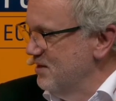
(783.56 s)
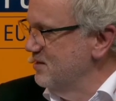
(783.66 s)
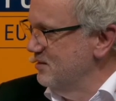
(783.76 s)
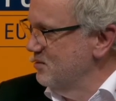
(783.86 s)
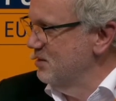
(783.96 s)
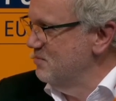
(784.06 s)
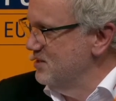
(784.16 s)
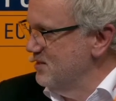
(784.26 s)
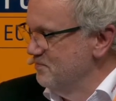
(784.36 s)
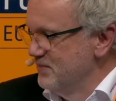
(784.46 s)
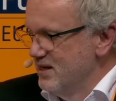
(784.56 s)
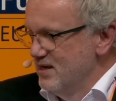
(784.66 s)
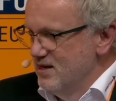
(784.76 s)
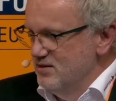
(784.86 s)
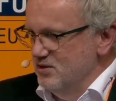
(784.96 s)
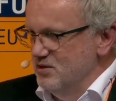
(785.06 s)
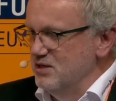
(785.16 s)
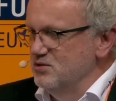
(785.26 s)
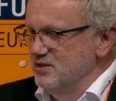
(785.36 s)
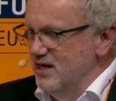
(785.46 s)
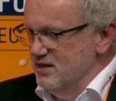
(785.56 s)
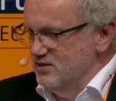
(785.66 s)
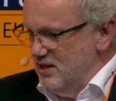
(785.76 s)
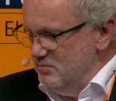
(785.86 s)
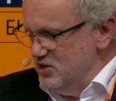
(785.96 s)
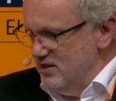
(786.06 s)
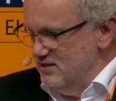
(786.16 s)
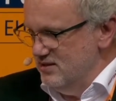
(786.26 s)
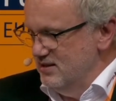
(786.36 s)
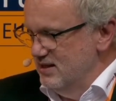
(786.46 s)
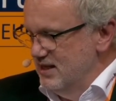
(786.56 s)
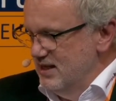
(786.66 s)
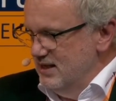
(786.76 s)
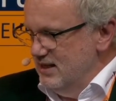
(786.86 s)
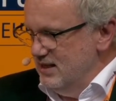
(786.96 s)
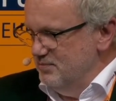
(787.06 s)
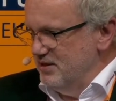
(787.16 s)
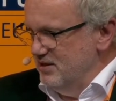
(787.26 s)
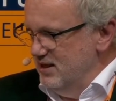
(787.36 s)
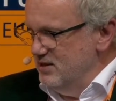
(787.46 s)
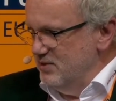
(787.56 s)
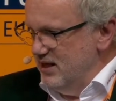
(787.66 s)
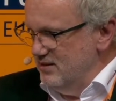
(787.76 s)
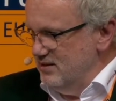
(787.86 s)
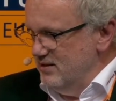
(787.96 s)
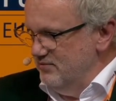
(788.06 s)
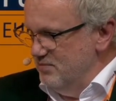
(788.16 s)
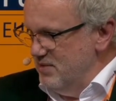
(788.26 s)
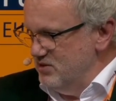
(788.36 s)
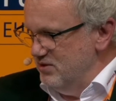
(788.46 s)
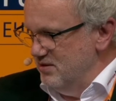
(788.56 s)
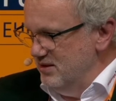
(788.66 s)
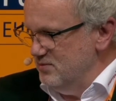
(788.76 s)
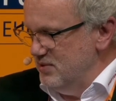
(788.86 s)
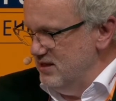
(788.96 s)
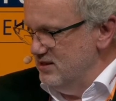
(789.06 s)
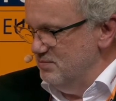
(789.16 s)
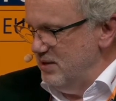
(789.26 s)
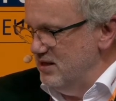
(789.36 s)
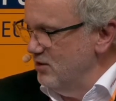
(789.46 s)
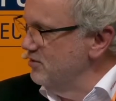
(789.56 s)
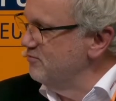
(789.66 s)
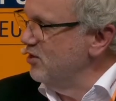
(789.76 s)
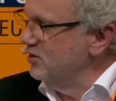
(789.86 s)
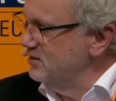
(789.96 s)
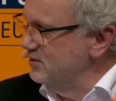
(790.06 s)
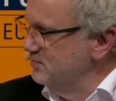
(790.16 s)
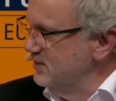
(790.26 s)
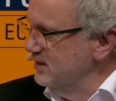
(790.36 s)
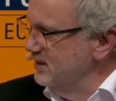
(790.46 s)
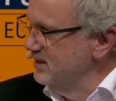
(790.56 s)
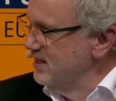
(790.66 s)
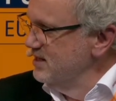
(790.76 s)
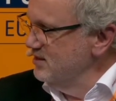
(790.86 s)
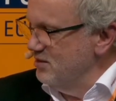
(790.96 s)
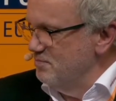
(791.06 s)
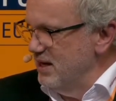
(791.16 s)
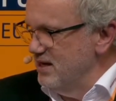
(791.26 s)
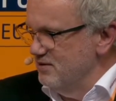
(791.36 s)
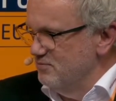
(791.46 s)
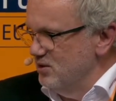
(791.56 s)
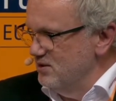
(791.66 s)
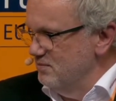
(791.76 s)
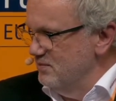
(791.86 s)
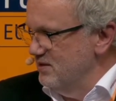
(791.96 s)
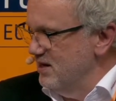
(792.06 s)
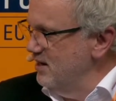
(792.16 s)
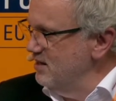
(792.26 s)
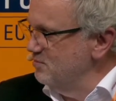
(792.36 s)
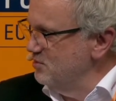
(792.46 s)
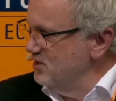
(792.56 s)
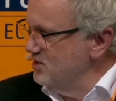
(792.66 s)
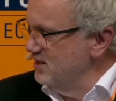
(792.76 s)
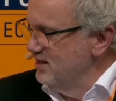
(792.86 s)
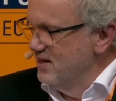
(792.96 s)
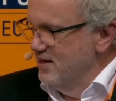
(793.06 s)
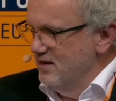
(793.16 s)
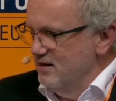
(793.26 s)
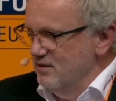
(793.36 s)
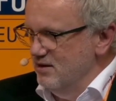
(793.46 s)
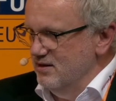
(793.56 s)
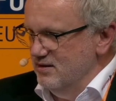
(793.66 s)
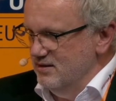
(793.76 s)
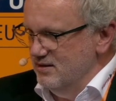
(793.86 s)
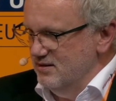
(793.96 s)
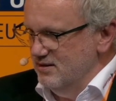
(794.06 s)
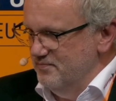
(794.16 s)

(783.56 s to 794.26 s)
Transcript: that you can measure. So you need to take assumptions, but the leak rate, if you measure it this way, is depending on the volume. Yeah? So the bigger the volume, the higher the pressure, the